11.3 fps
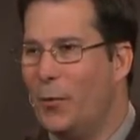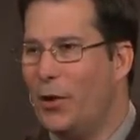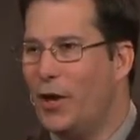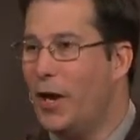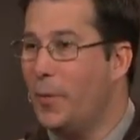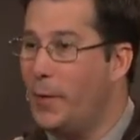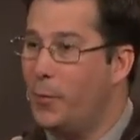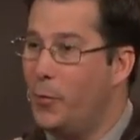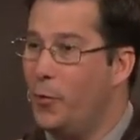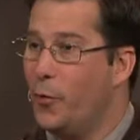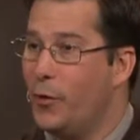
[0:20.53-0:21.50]
with a lot of
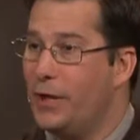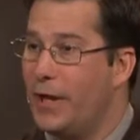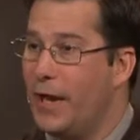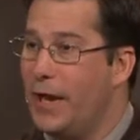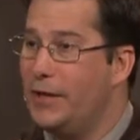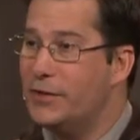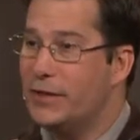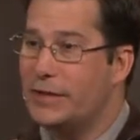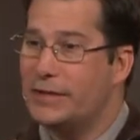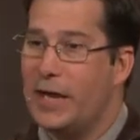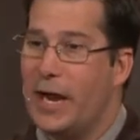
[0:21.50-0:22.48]
people who are engaged and
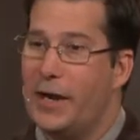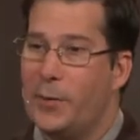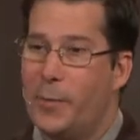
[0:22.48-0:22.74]
excited